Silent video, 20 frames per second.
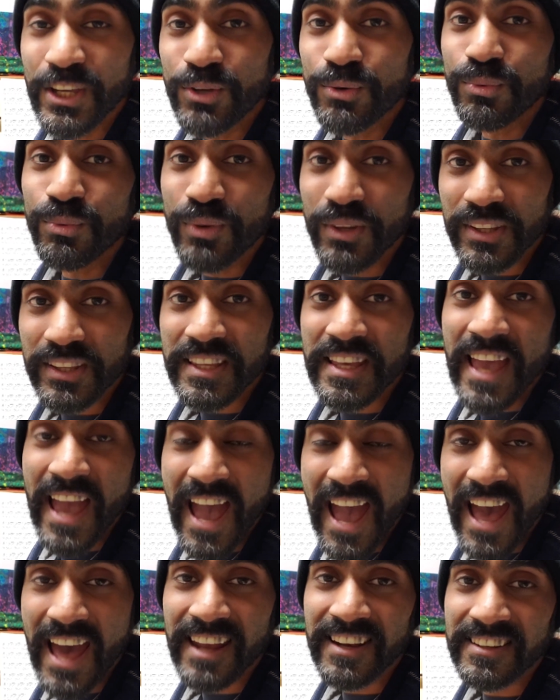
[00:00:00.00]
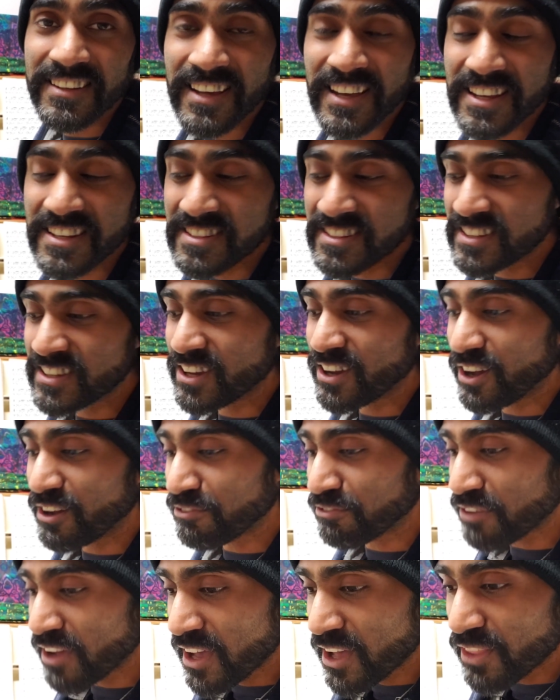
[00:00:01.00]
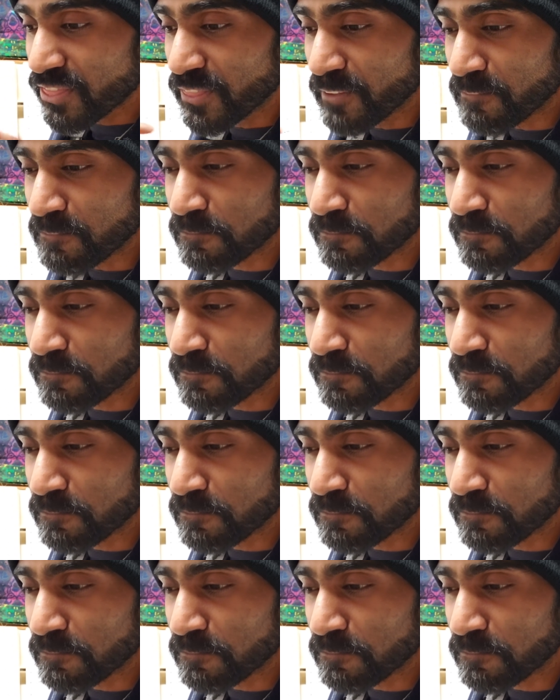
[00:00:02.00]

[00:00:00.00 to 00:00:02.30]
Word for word: he really had an idea of